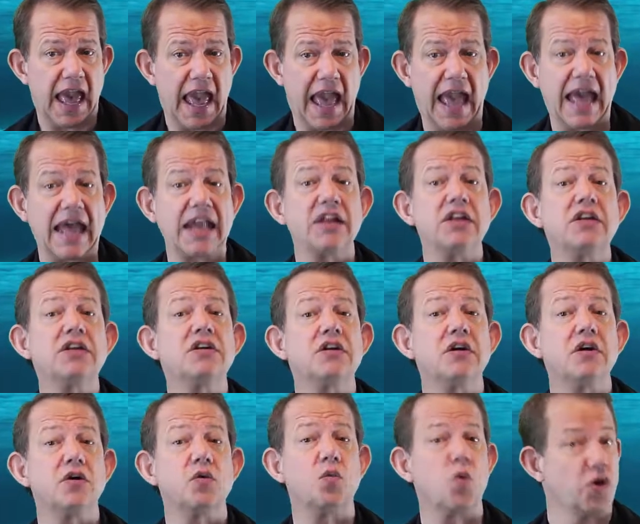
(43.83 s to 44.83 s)
and
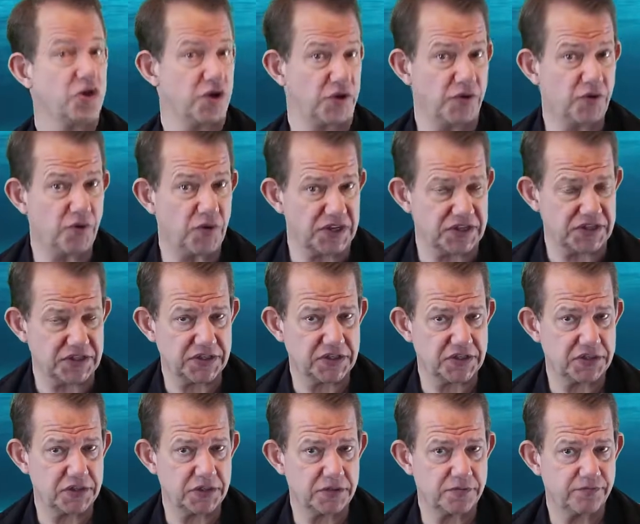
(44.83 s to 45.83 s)
what are the
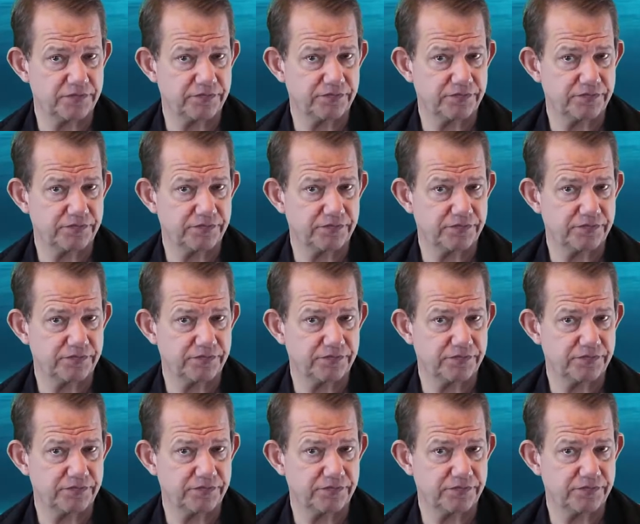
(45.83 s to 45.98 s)
risks?"